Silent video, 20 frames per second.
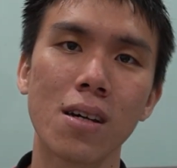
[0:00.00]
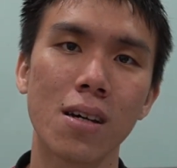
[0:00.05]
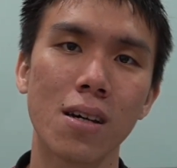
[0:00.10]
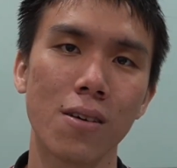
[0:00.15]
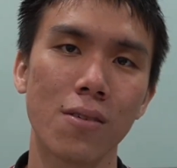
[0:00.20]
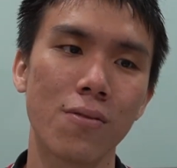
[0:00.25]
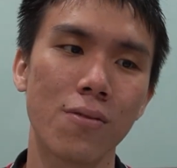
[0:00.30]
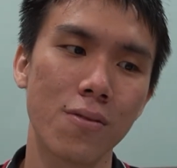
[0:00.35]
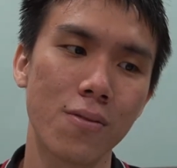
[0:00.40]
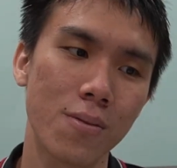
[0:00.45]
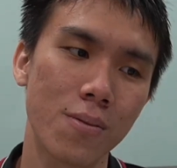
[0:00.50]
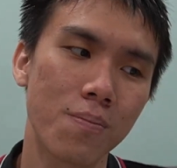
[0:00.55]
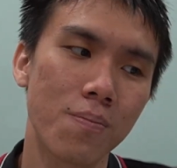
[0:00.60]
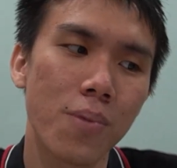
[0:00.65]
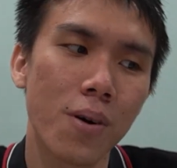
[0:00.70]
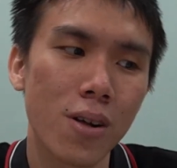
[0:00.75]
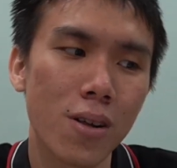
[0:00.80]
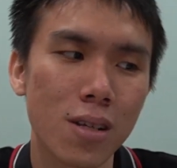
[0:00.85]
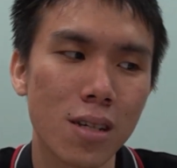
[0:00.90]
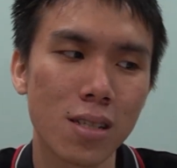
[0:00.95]
If
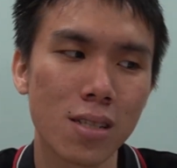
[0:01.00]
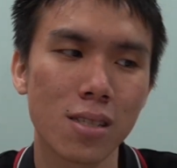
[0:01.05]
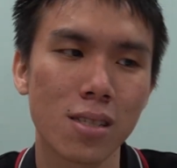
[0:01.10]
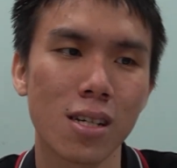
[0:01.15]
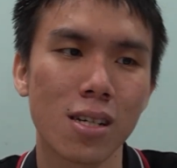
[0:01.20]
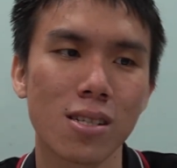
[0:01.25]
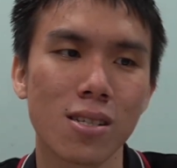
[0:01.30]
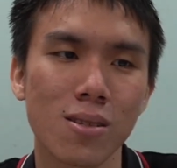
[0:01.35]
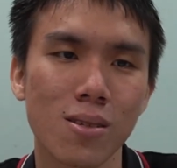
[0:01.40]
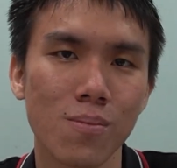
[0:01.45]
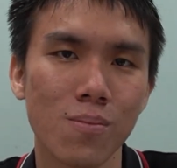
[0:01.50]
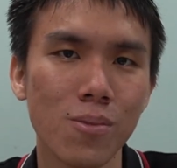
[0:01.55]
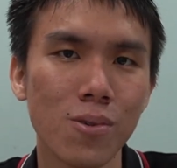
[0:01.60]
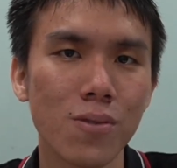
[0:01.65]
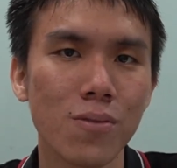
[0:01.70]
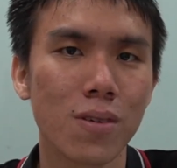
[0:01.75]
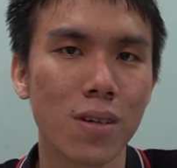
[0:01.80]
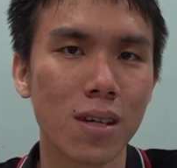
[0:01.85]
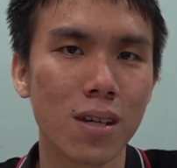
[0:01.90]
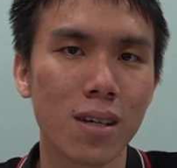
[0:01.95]
Paul is just
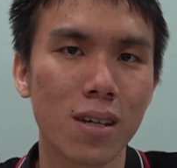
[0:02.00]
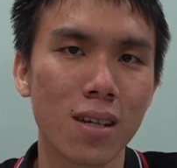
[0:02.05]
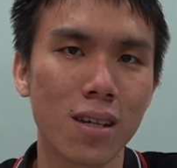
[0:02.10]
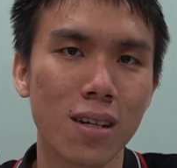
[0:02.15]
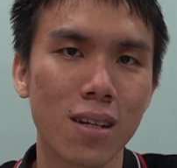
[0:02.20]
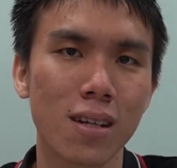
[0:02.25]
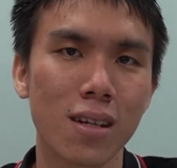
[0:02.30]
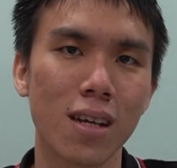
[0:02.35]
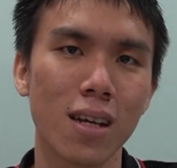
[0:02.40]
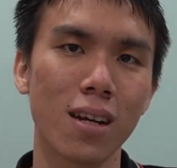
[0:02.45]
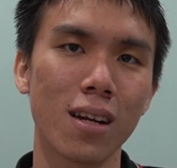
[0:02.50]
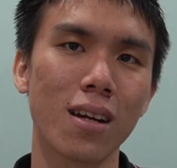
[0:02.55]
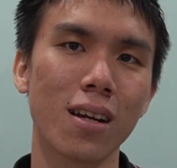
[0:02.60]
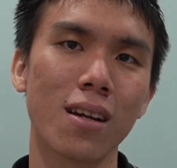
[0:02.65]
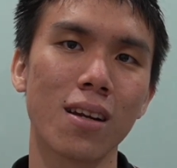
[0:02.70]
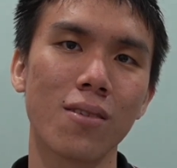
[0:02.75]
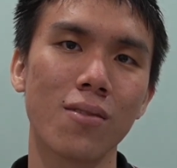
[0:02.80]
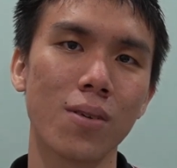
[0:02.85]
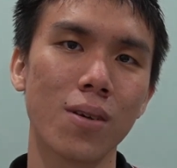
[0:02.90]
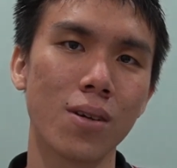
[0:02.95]
moving, then
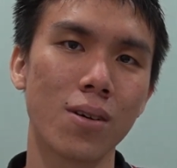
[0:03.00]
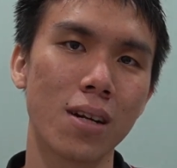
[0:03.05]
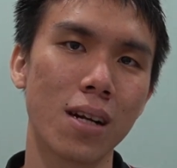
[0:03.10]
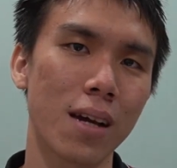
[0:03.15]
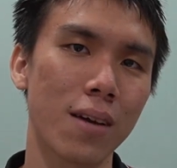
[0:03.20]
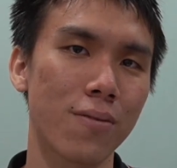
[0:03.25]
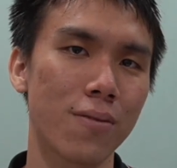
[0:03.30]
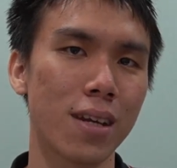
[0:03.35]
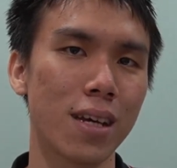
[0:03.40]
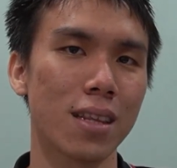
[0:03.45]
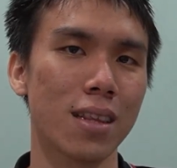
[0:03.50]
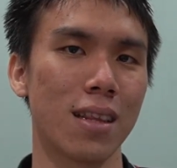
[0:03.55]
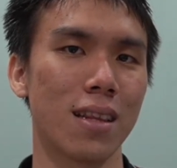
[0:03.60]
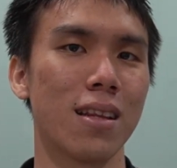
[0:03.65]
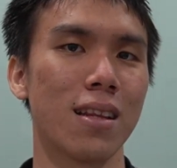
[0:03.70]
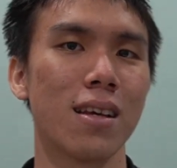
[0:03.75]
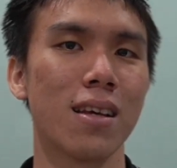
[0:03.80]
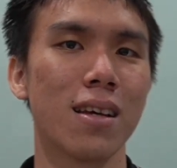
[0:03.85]
we don't have that